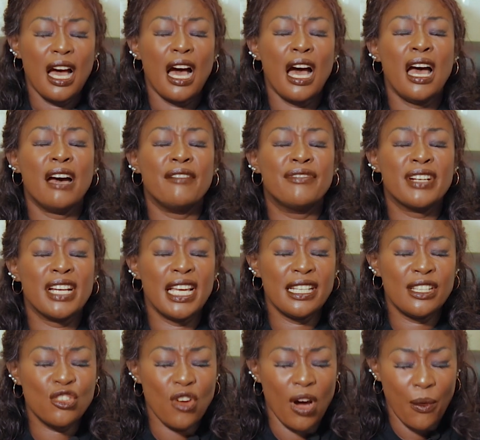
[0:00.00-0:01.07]
I have
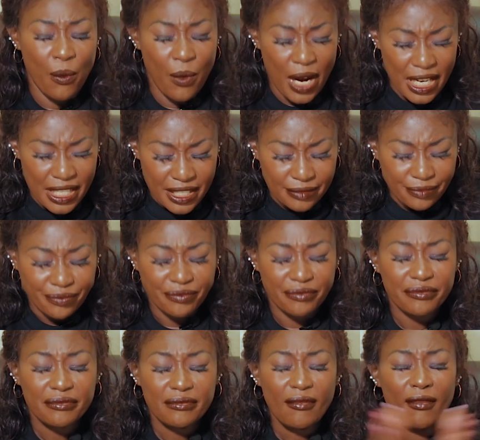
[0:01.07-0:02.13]
read your word.
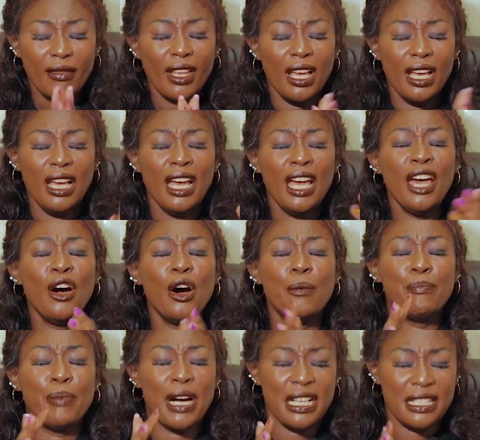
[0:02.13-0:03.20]

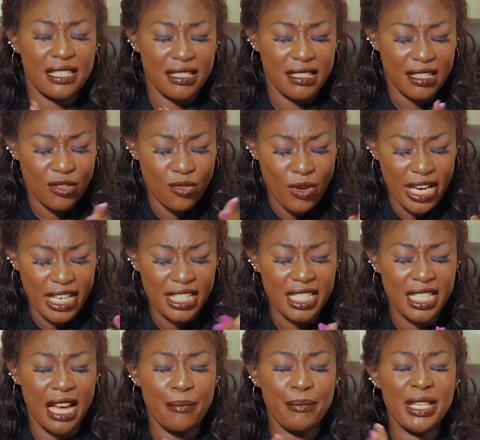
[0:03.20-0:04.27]
Help us to
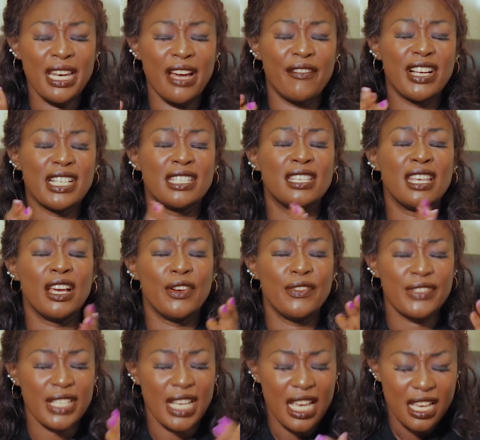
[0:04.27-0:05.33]
examine
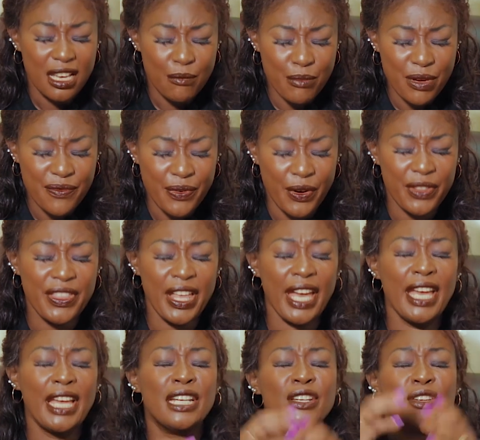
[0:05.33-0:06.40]
ourselves before the
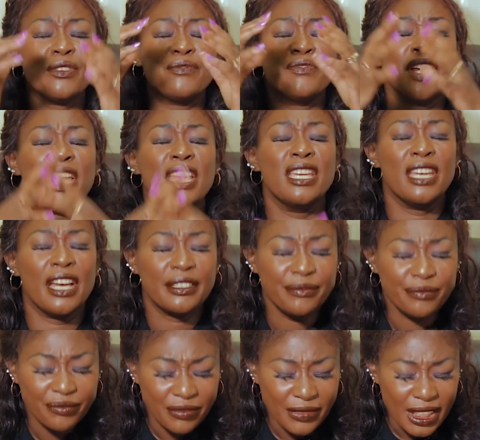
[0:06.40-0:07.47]
end of the year.
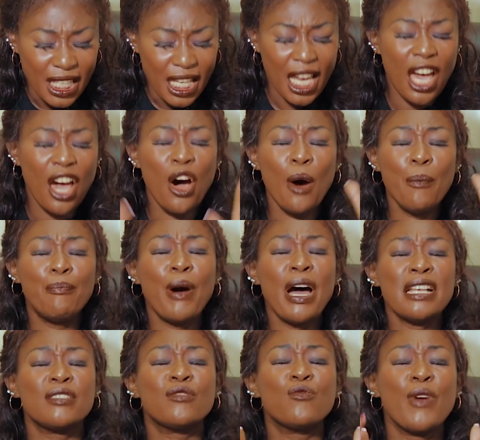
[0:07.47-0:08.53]
Help
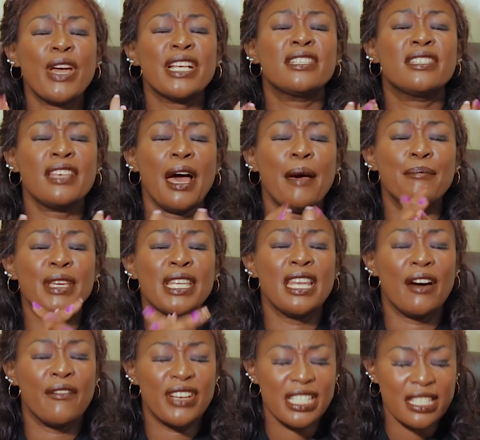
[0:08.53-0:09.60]
us to
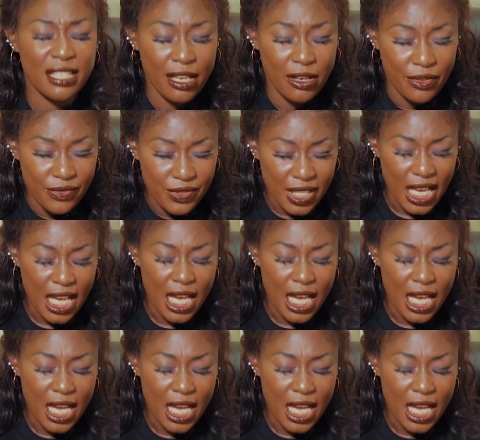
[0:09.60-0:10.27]
examine ourselves.